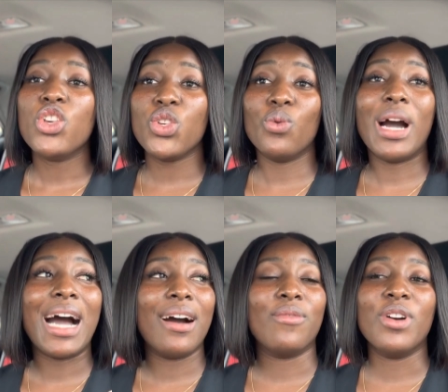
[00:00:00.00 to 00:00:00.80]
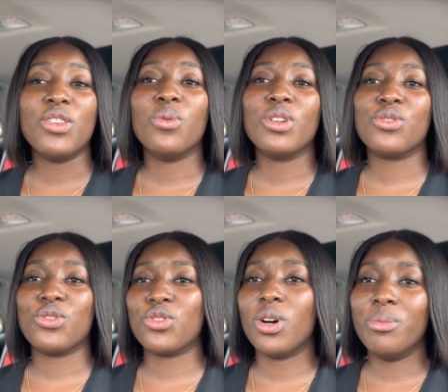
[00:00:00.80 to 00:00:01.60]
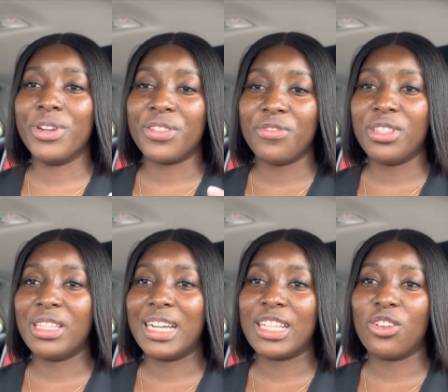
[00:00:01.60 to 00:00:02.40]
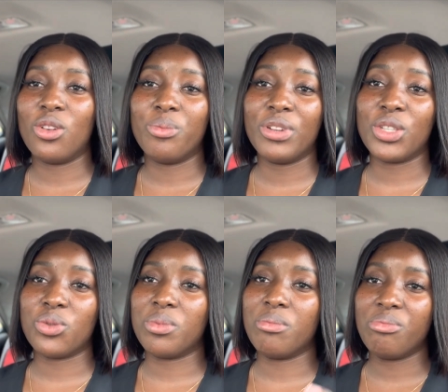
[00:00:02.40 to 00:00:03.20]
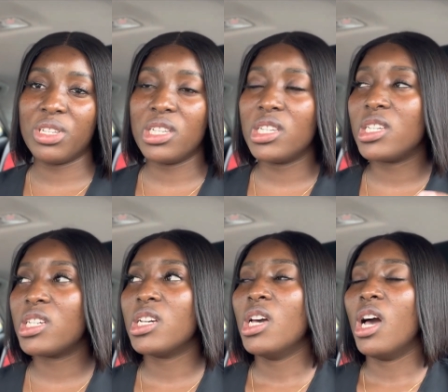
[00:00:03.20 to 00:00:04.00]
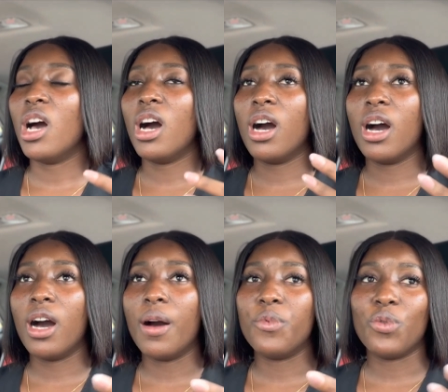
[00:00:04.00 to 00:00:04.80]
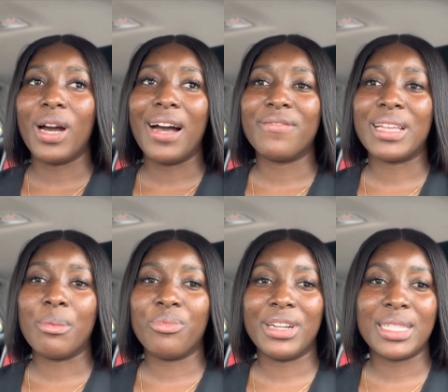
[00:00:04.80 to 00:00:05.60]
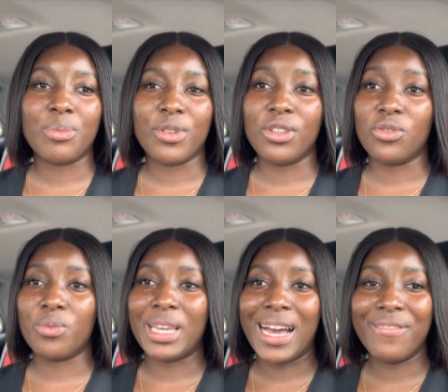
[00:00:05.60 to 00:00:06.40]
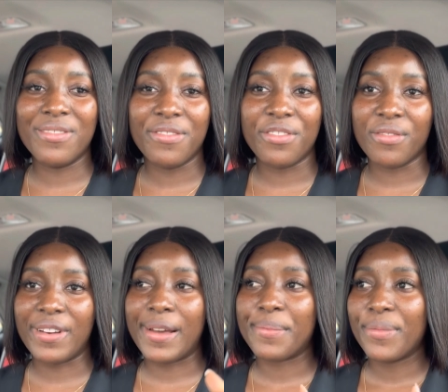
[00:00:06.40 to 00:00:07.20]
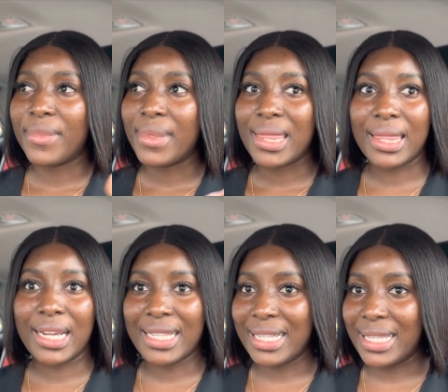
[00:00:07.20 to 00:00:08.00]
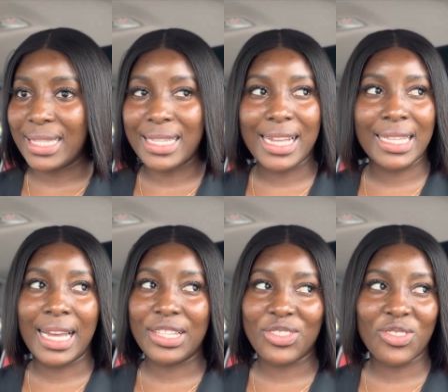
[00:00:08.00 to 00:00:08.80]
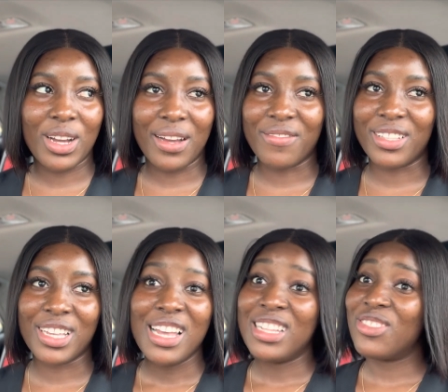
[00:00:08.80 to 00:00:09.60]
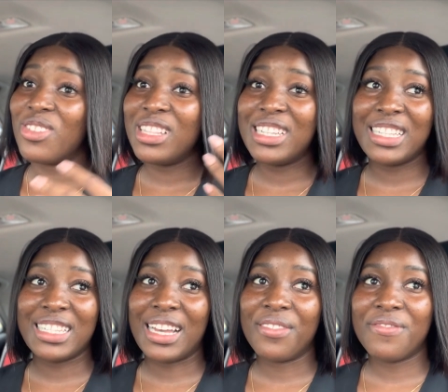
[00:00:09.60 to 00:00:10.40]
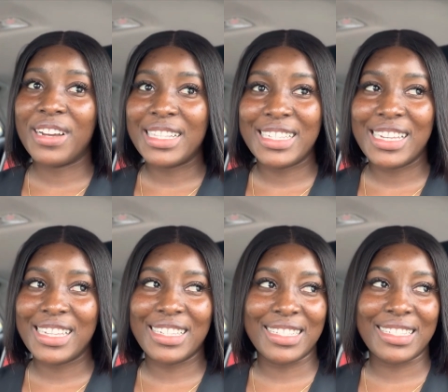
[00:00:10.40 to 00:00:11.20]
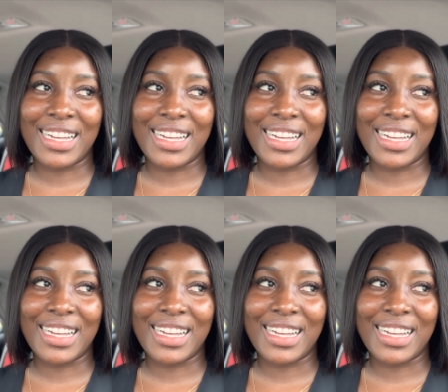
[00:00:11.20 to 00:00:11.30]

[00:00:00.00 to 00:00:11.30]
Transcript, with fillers: you will have when you want to stop breastfeeding now that your breast will be big um you have that breast pain you'll be having fever nothing now that i did not have it the only disadvantage is